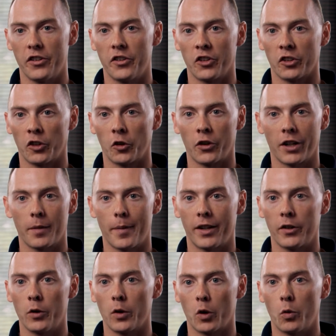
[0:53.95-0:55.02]
You're learning about
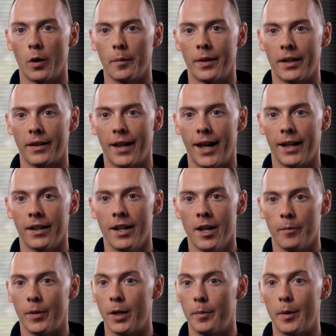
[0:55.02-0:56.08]
new equipment that
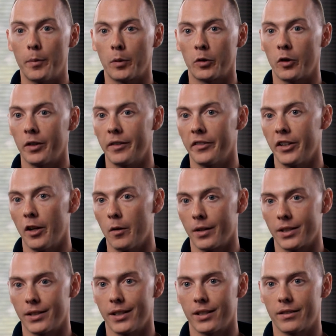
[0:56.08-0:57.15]
many people don't even know
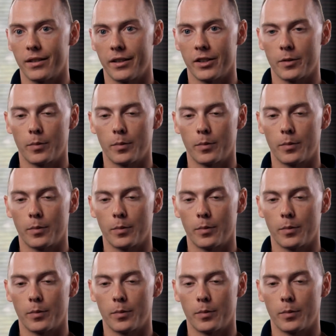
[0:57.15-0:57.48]
exists to this